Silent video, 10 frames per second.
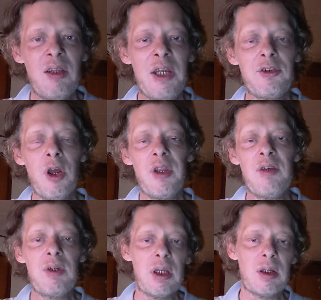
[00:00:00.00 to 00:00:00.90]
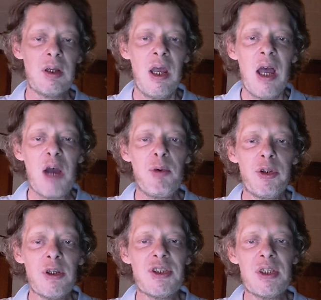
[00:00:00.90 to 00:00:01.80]
Later on the evening, I
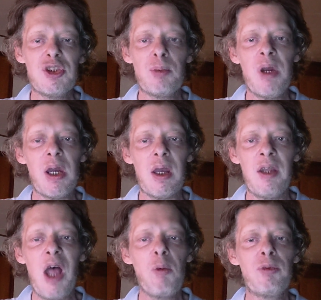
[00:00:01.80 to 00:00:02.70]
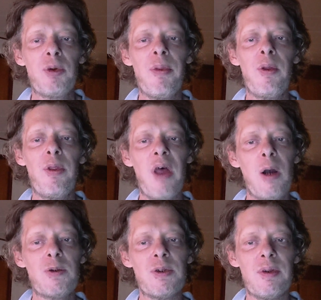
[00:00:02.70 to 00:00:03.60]
put on Saint Germain, an album from
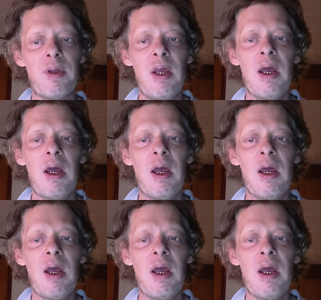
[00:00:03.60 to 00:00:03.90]
2000.